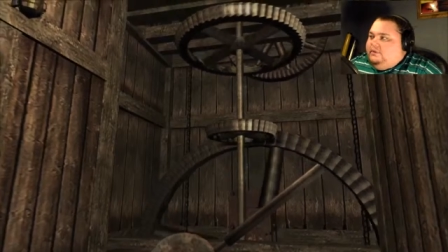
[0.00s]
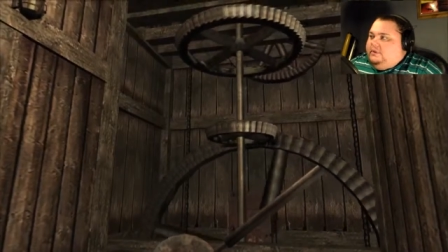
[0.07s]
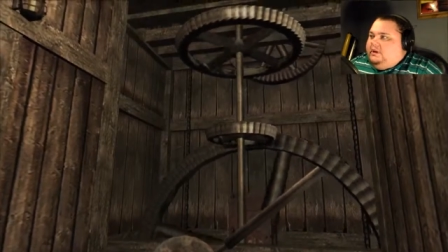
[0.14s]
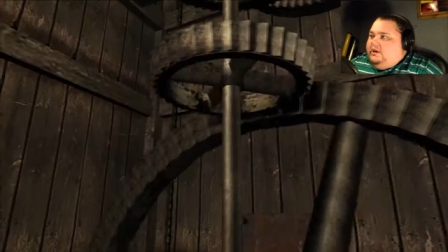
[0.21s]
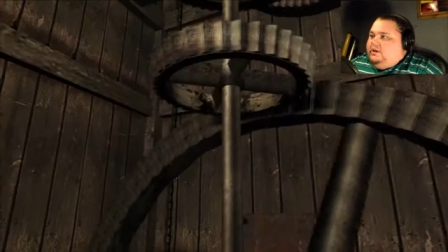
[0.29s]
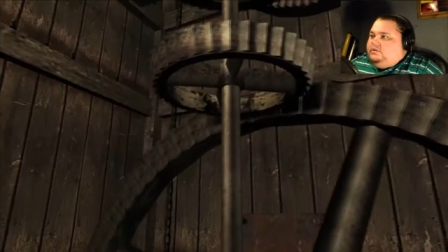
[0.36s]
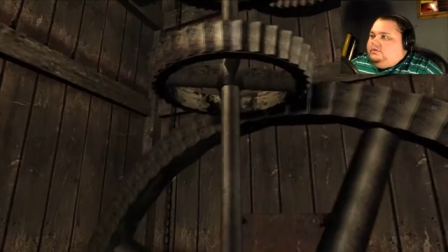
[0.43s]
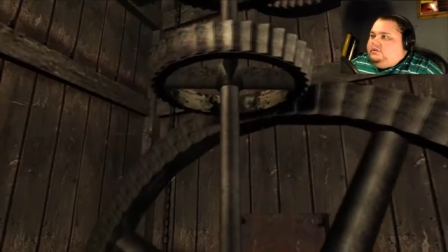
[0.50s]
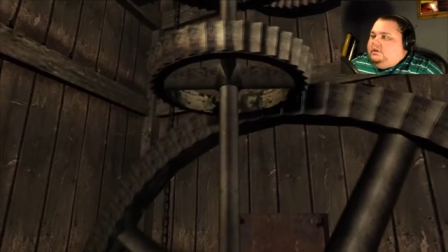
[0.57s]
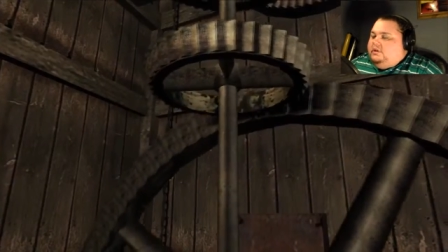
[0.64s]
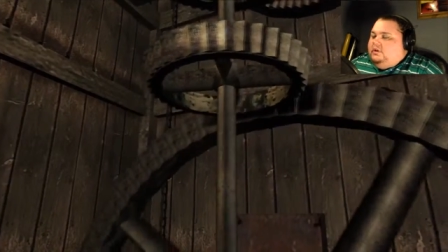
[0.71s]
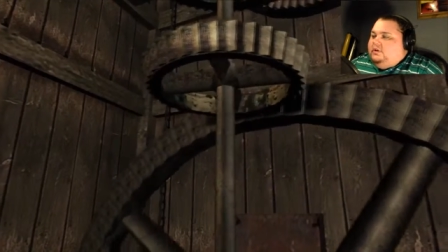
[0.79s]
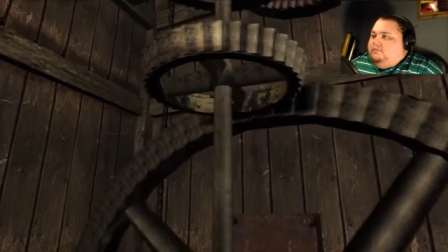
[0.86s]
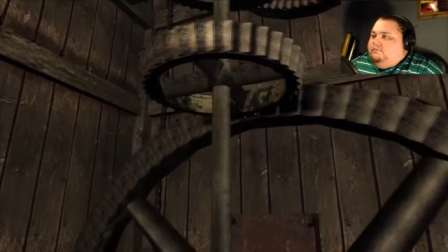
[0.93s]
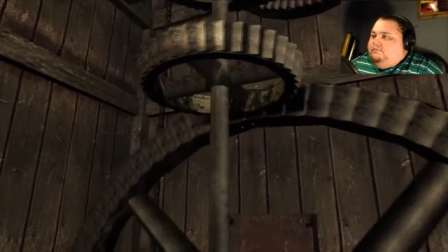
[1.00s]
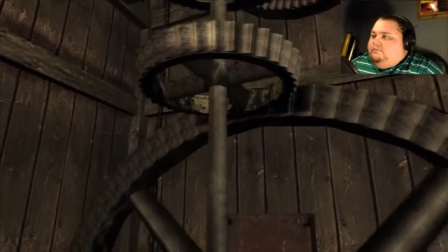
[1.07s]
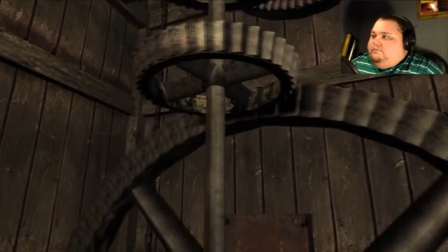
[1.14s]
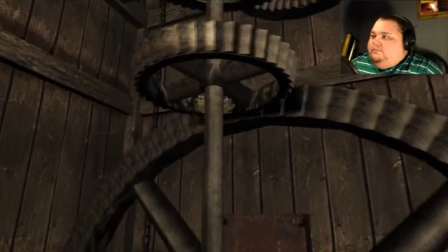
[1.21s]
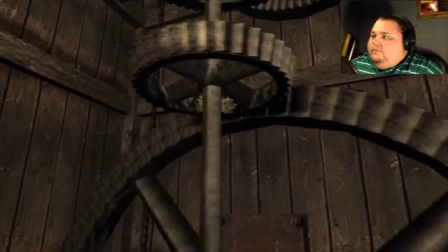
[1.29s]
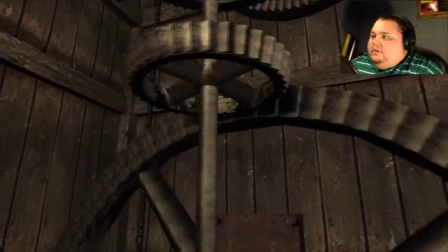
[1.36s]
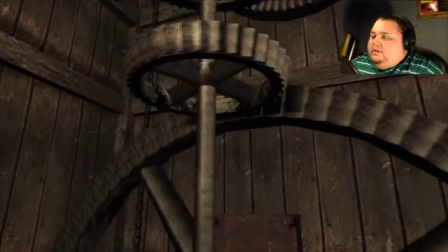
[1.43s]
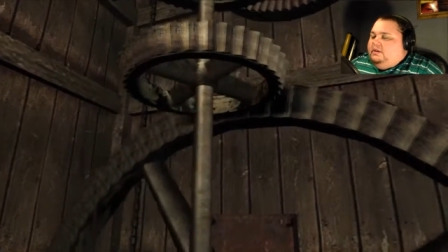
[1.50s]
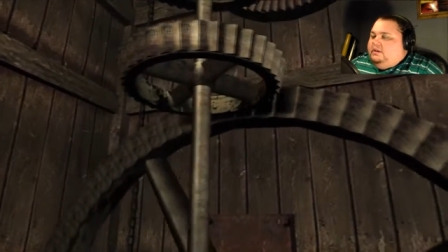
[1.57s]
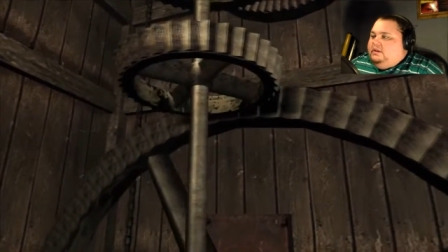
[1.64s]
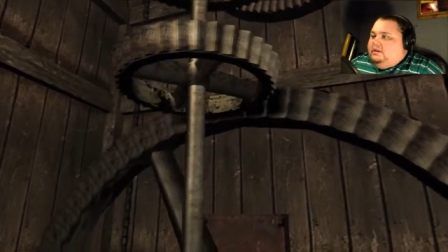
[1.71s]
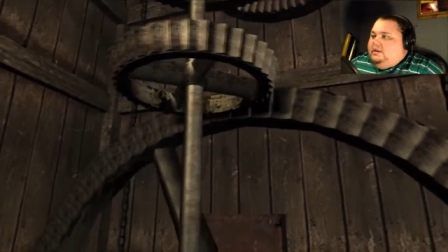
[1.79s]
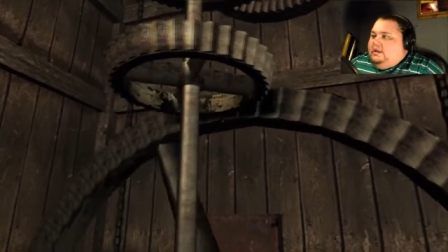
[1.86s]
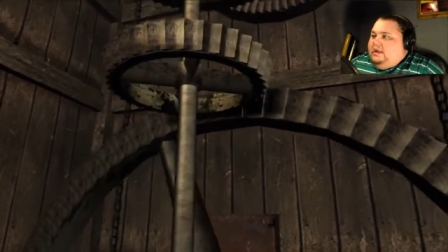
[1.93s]
The gears will turn,
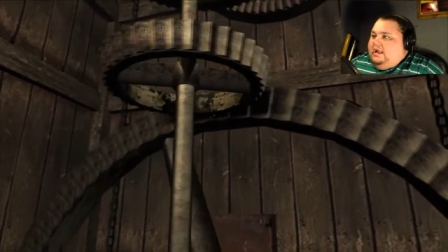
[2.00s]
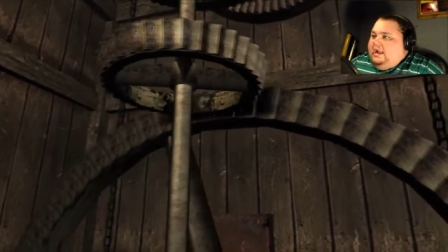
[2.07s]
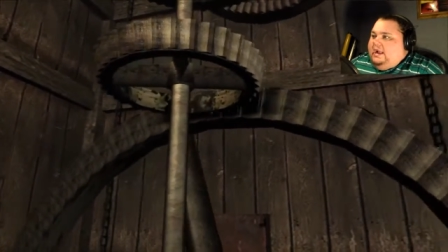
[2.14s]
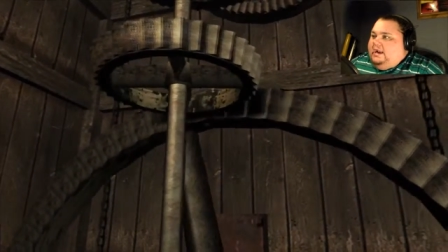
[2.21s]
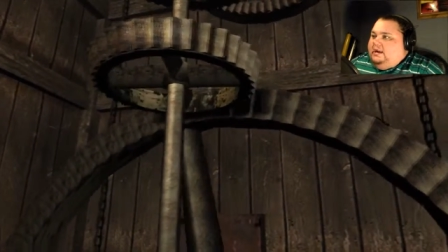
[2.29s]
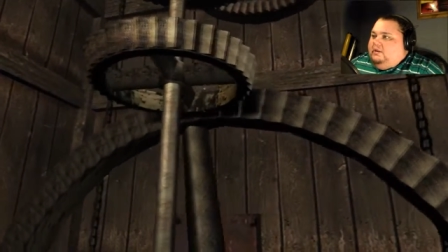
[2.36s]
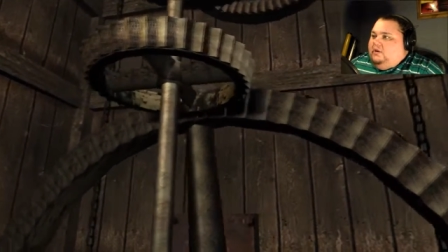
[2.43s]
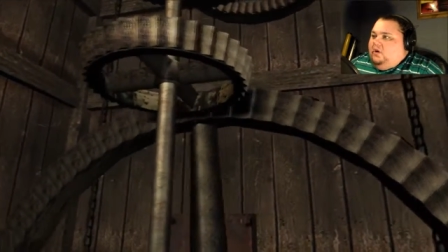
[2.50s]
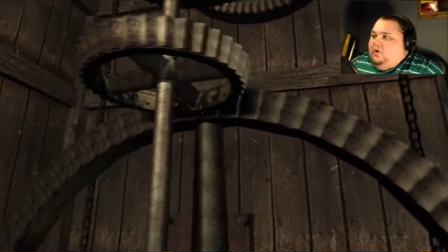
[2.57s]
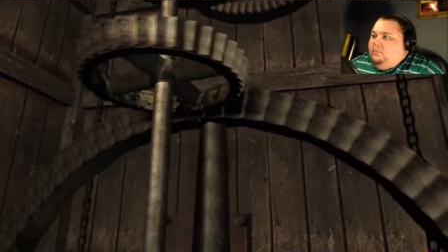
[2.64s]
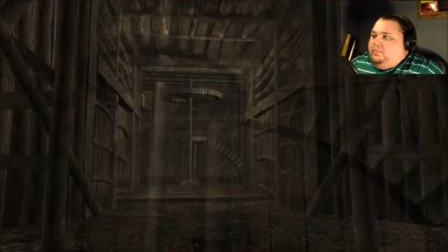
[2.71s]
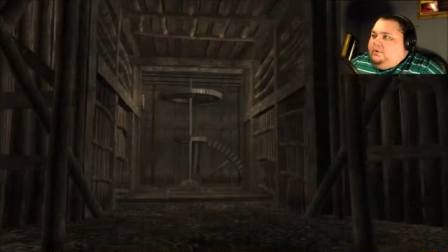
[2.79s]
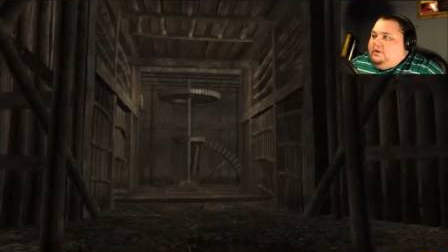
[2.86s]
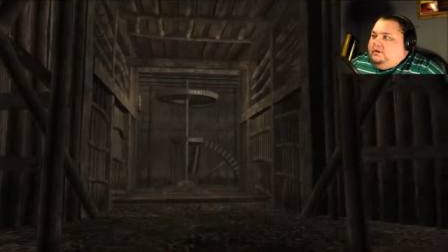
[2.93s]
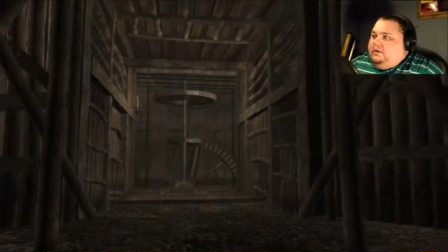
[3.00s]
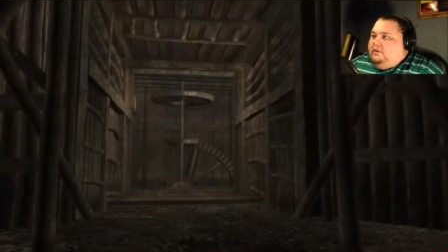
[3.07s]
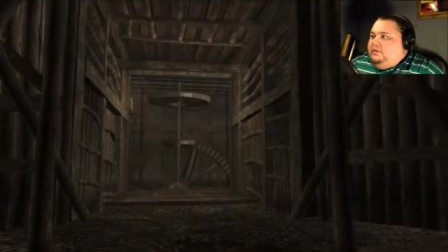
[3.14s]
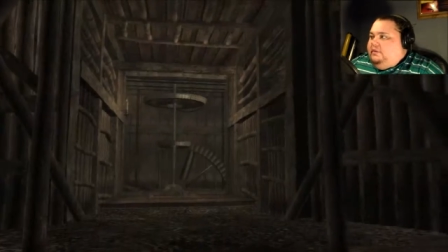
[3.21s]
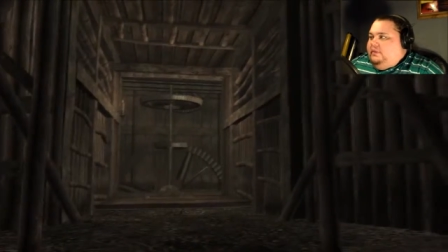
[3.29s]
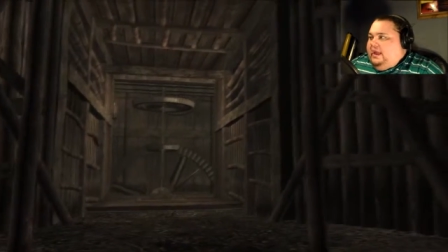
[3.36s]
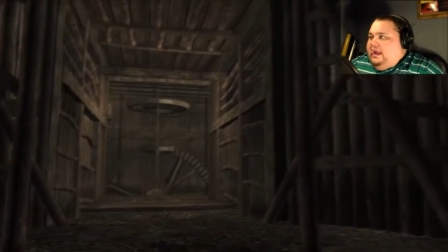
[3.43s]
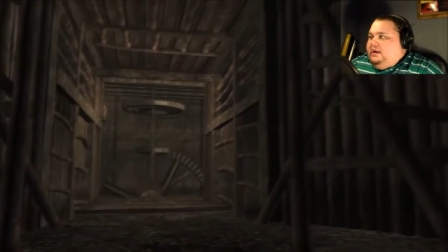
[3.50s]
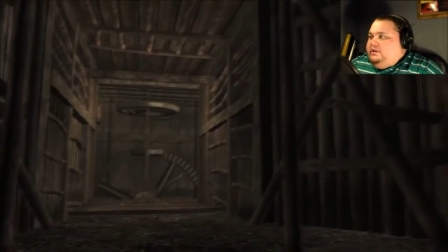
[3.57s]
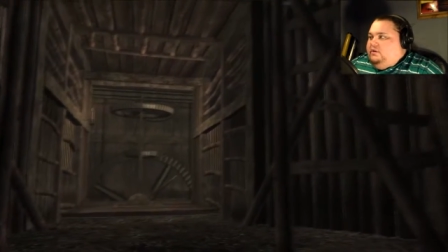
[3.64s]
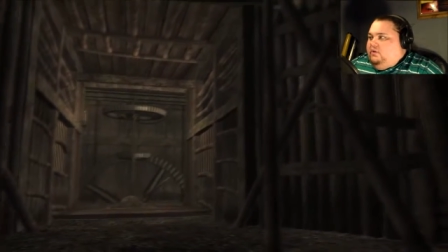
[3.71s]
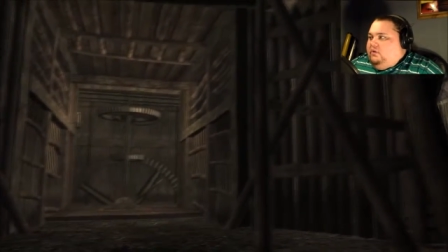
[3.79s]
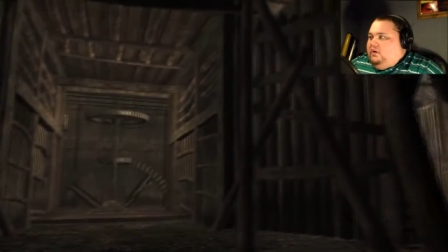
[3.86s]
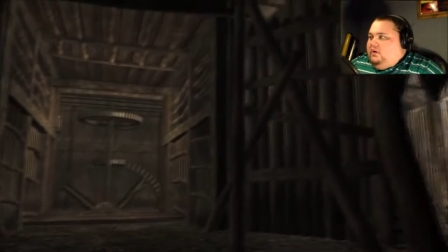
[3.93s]
and it'll open that
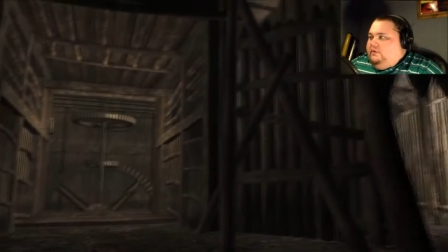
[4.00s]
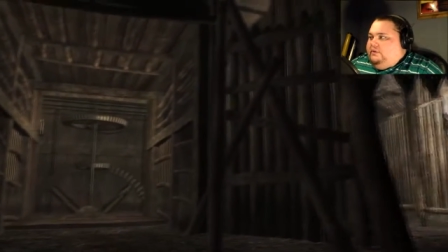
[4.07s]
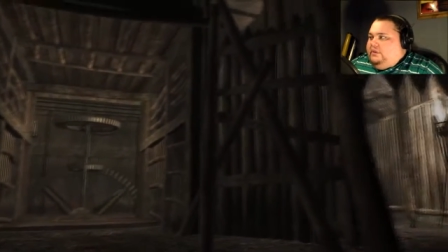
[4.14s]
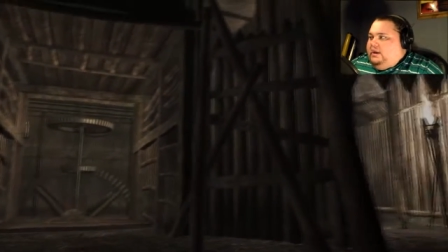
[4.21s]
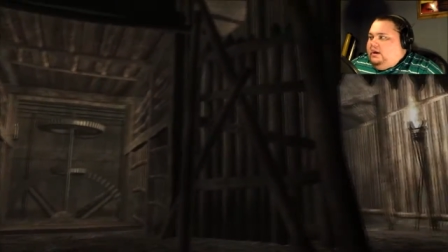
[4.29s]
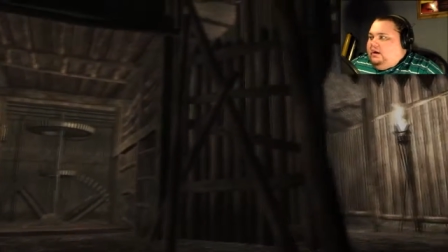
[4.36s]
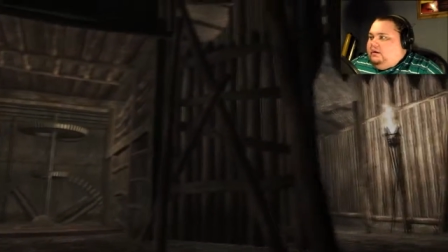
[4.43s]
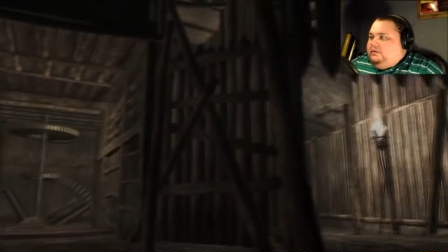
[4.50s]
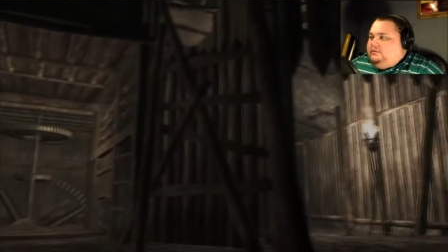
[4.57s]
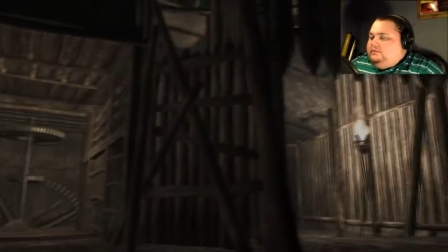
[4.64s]
door over there.